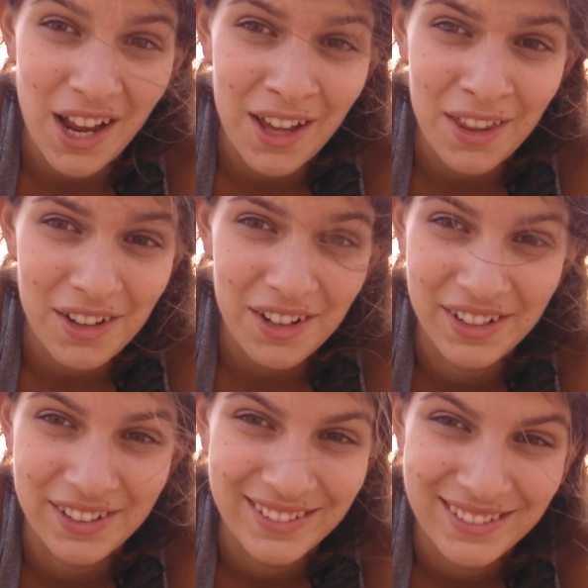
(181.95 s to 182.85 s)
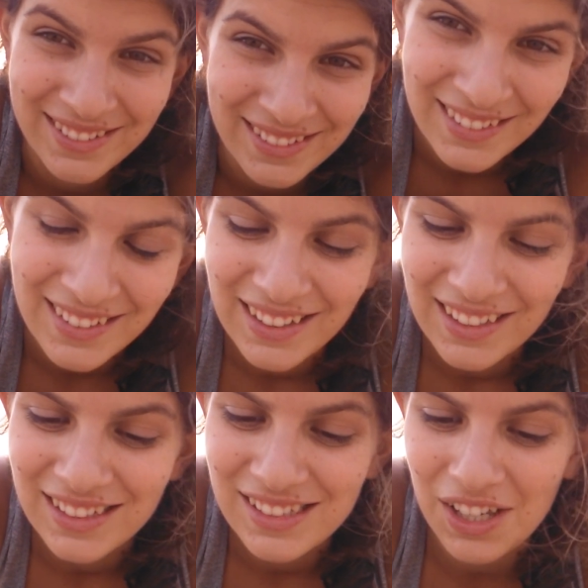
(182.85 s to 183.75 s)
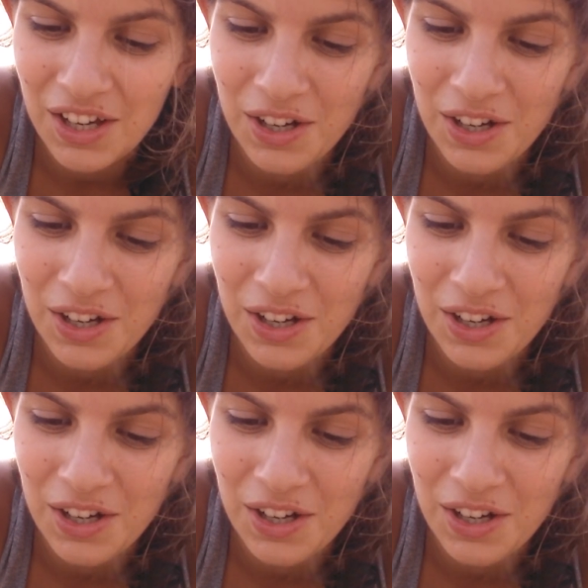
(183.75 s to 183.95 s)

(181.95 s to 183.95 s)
either. So